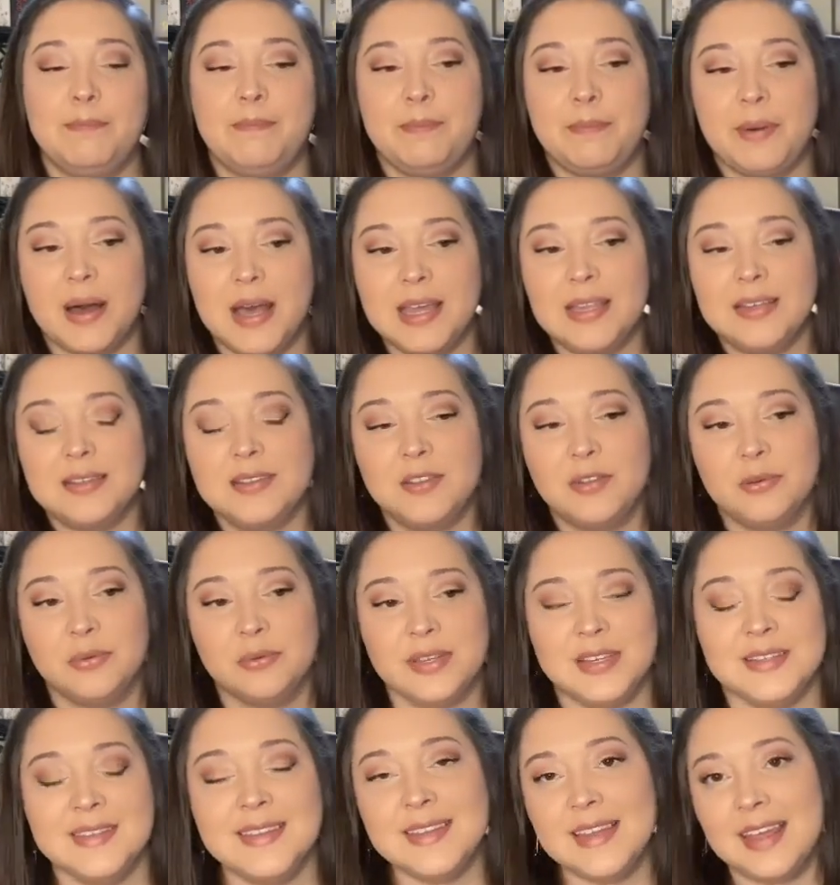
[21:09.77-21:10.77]
But the
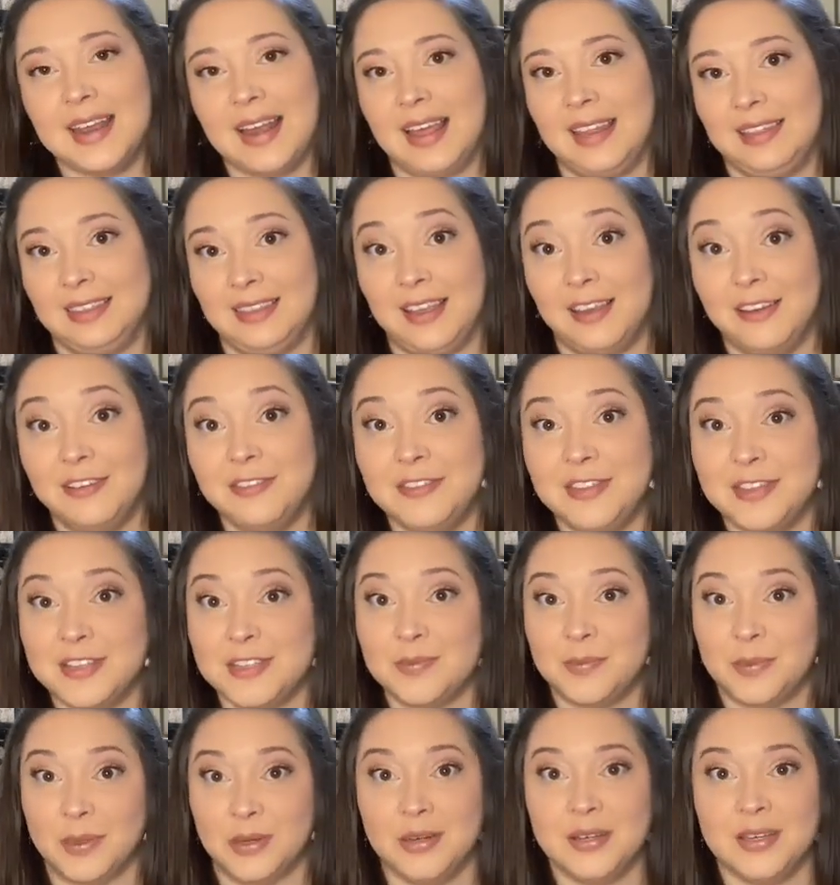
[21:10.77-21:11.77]
reason that I love this
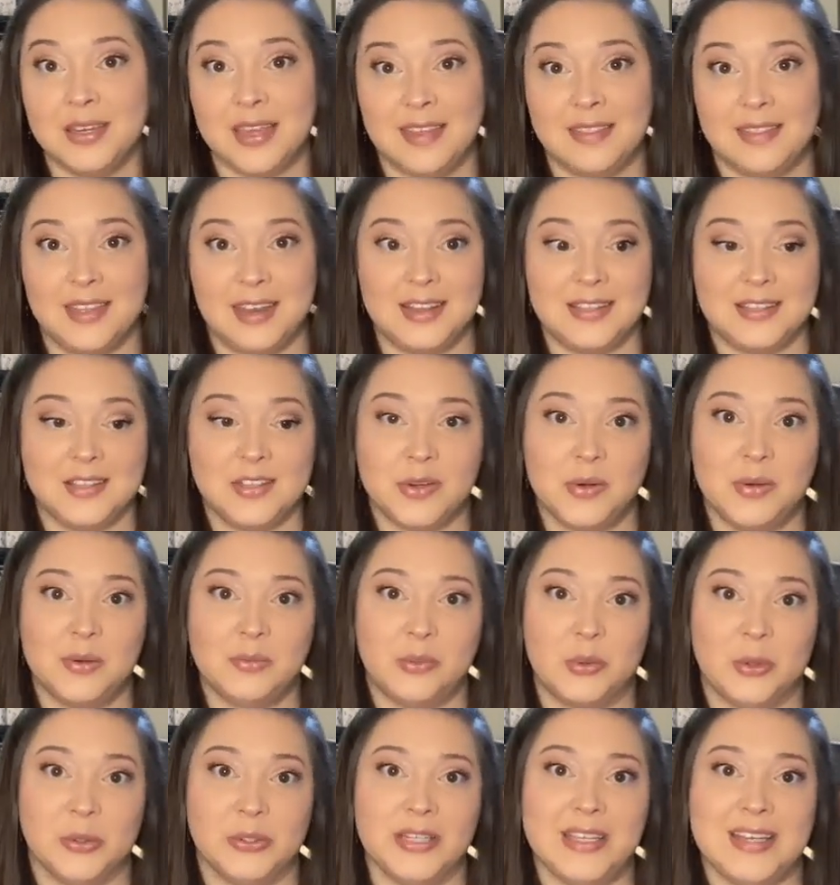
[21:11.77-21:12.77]
book and that it's so
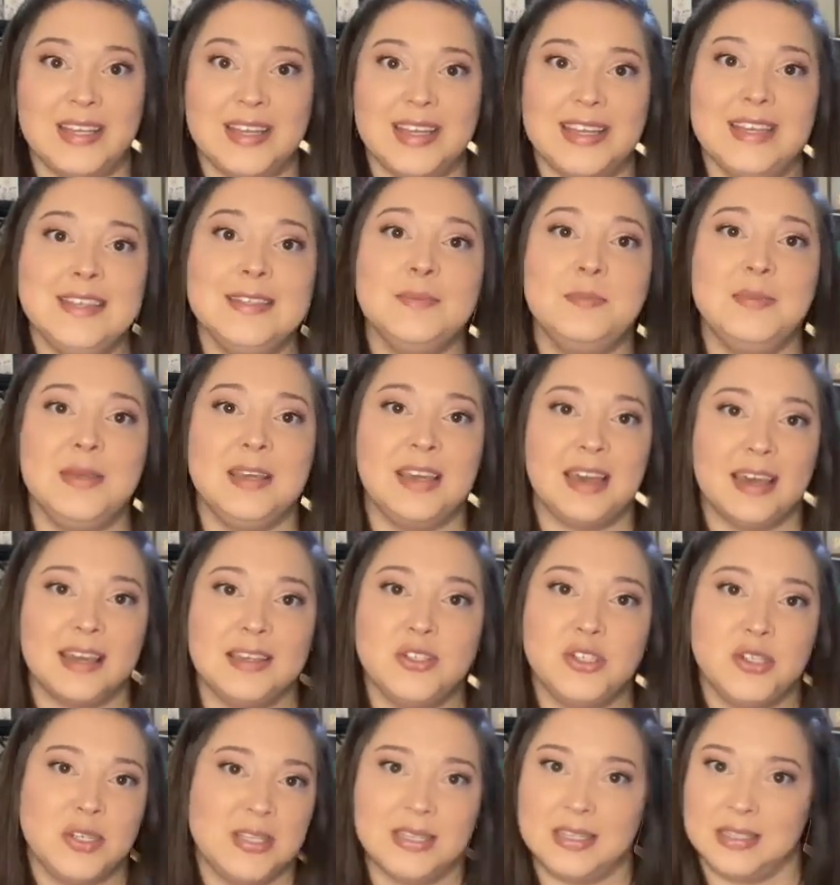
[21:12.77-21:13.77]
important is because
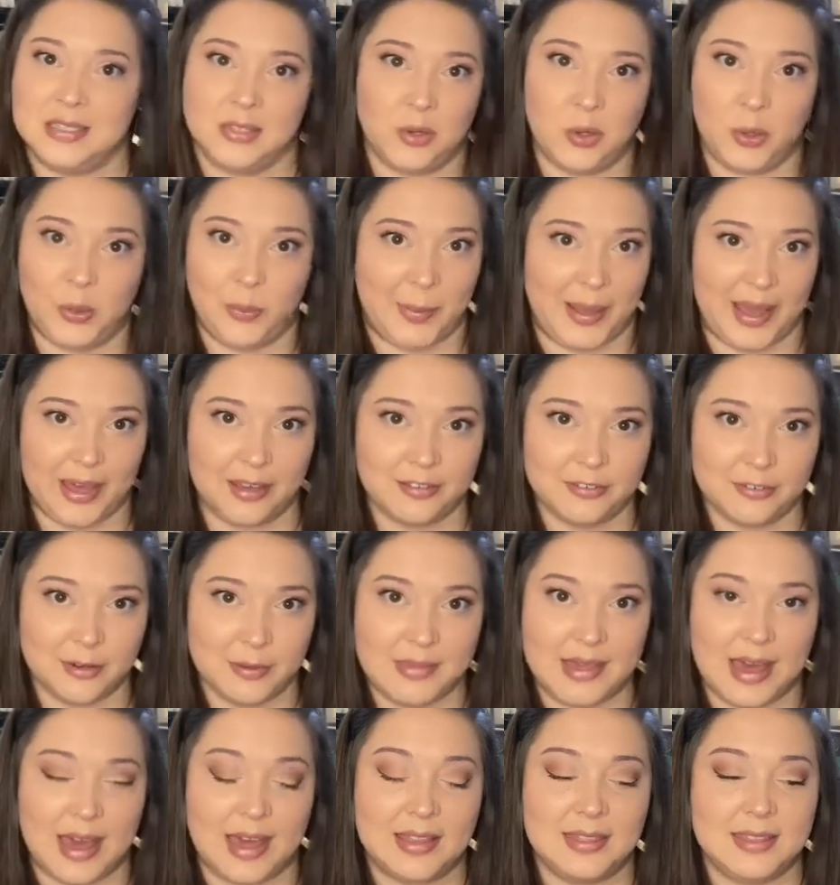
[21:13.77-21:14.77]
she doesn't hold back from
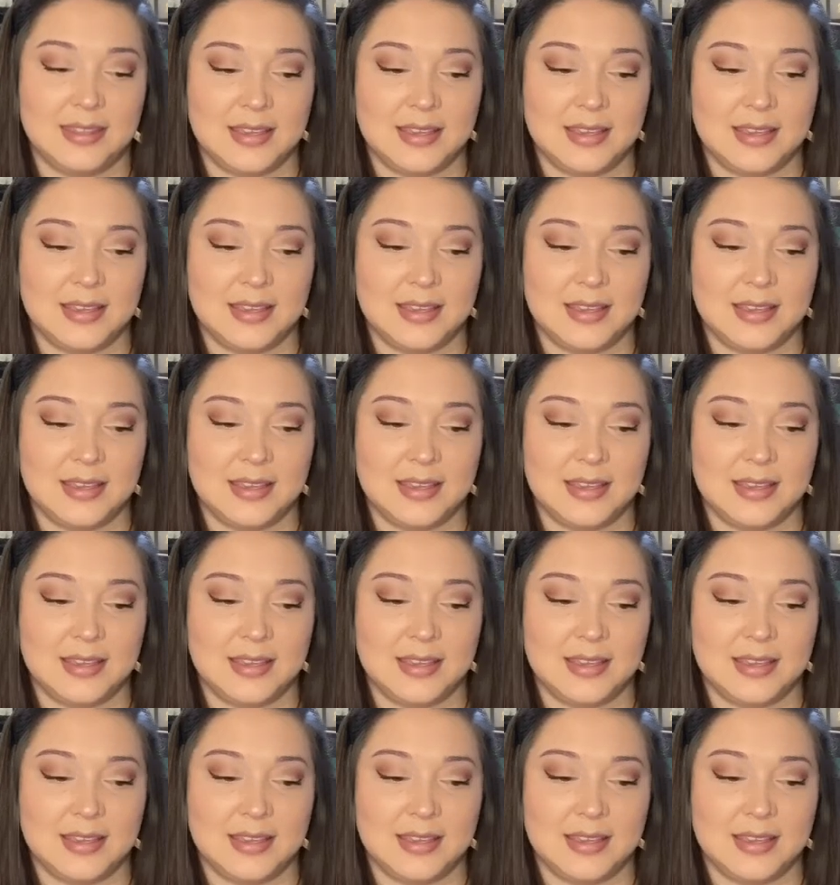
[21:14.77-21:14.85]
that.